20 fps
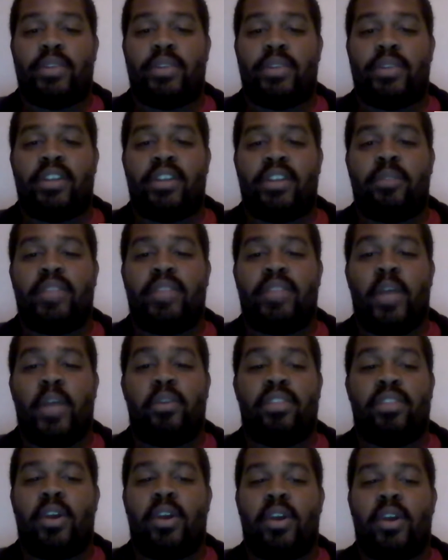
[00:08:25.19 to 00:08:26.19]
to return to
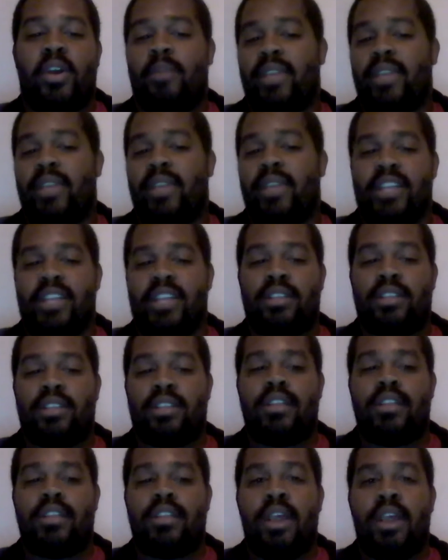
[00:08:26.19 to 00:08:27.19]
play with no
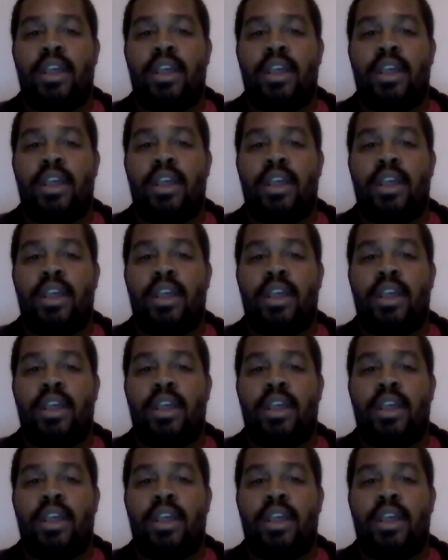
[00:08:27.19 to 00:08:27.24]
complications.